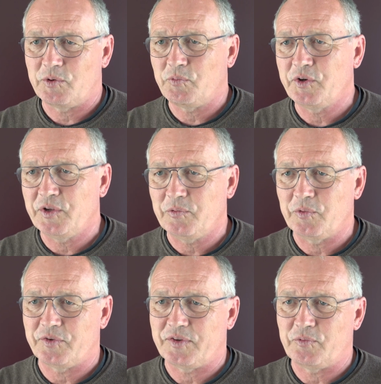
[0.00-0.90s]
What we did
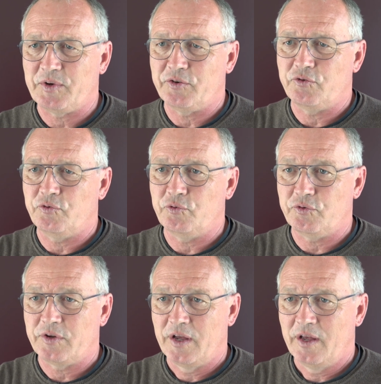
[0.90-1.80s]
was that we
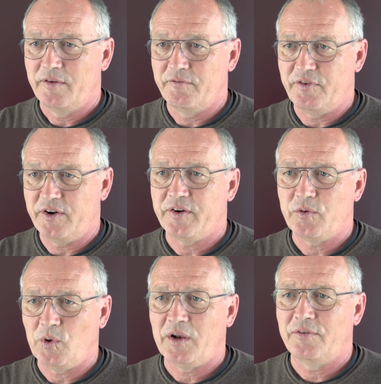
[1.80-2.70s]
introduced very
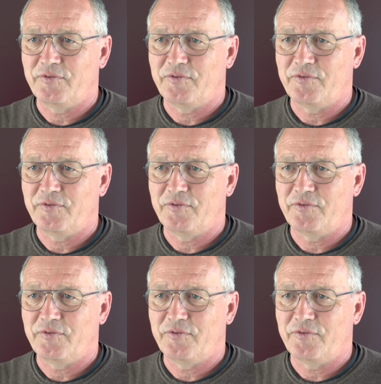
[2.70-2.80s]
well